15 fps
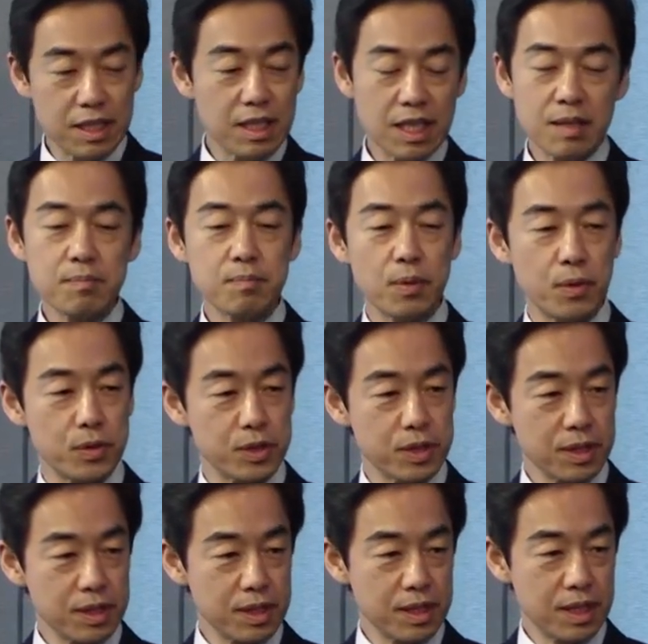import
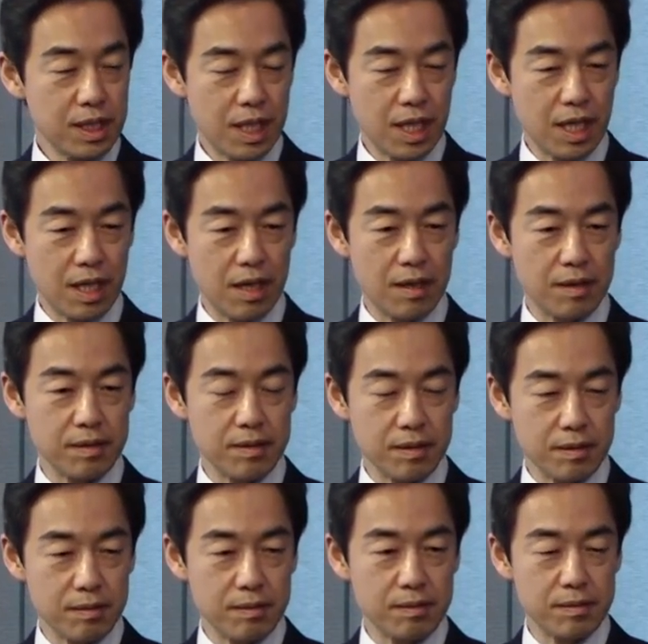
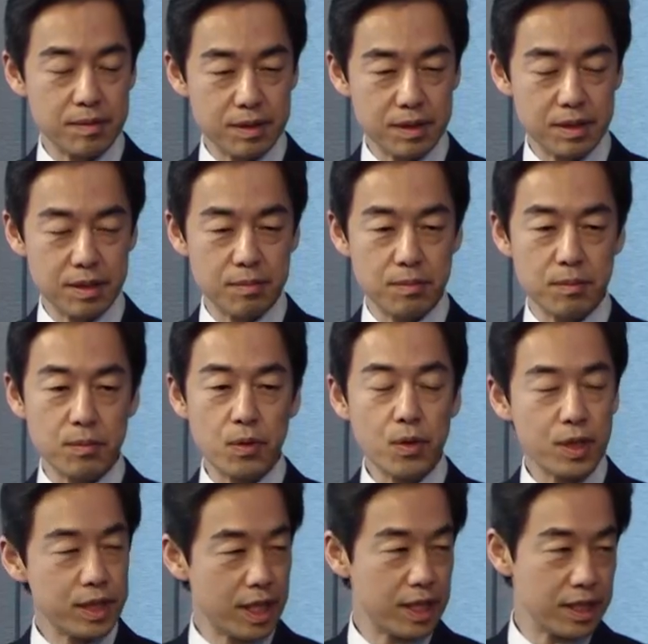the
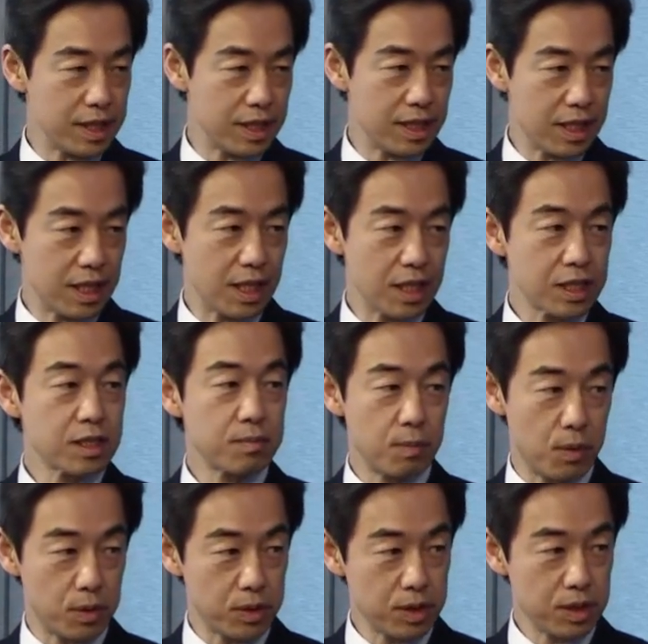more than the
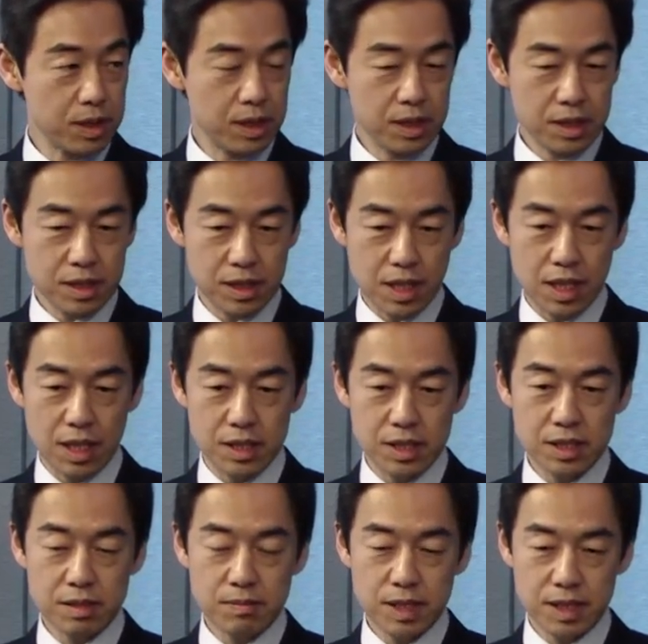export.
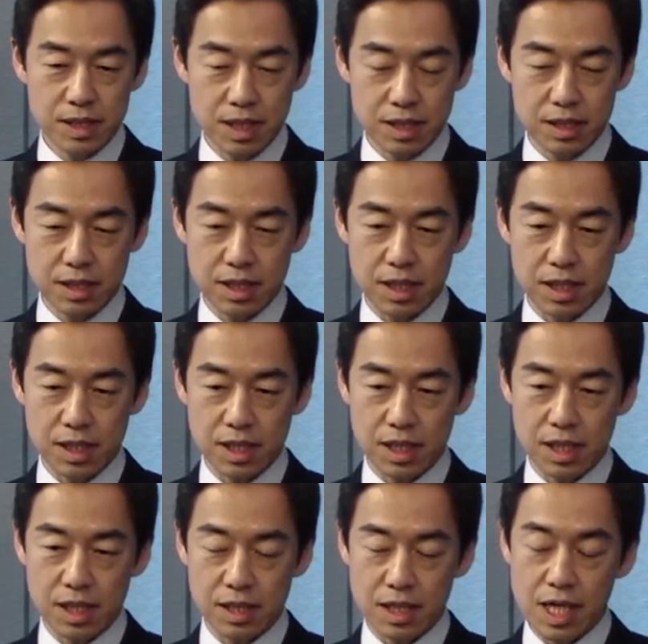this means that,
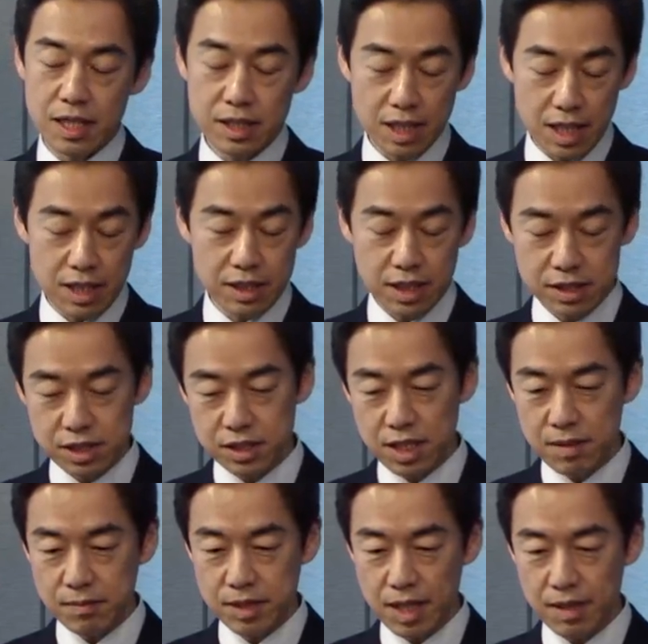and, and at the
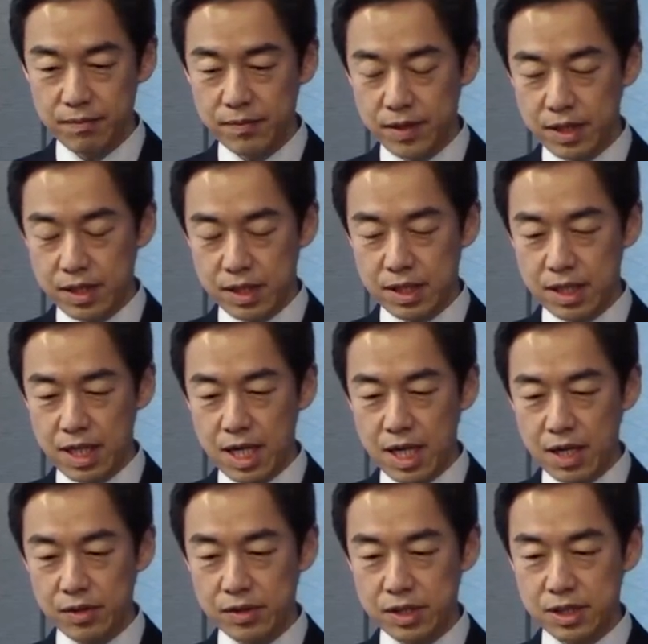same time,
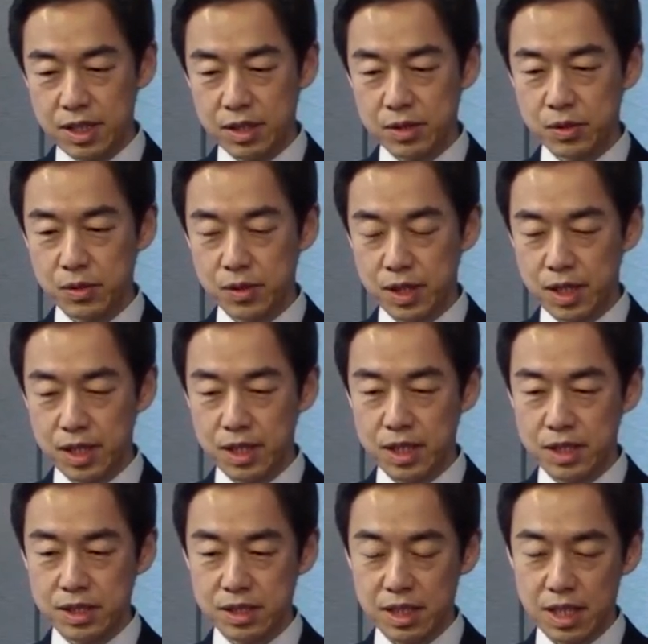now the South Korea
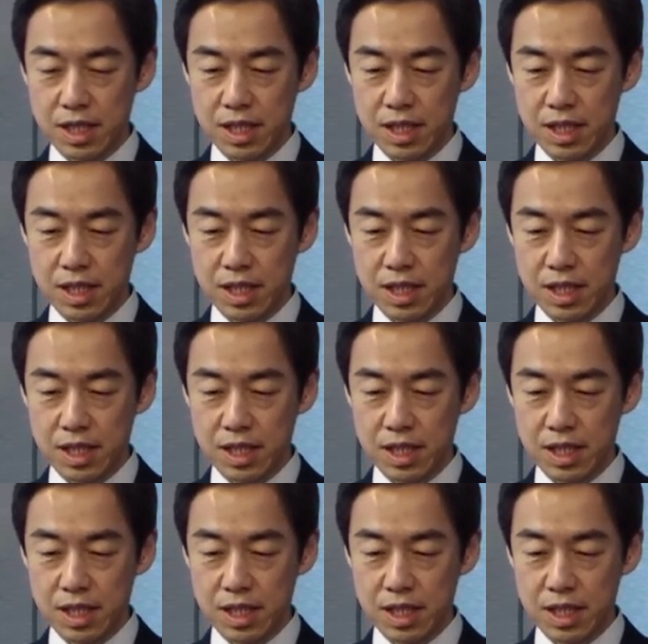is